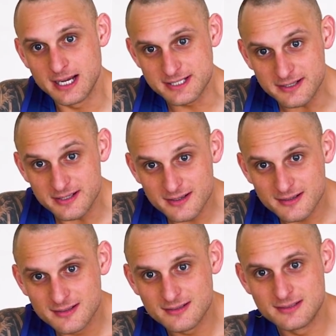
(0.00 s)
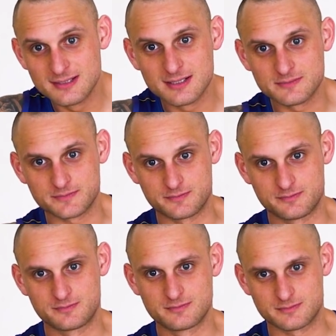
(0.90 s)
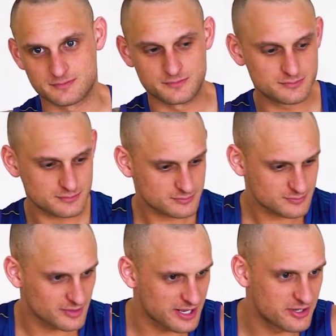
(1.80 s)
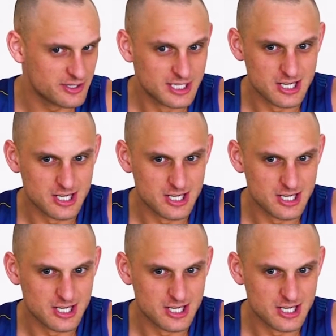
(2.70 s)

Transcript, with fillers: Is it? Yeah. Spot on. Thank you.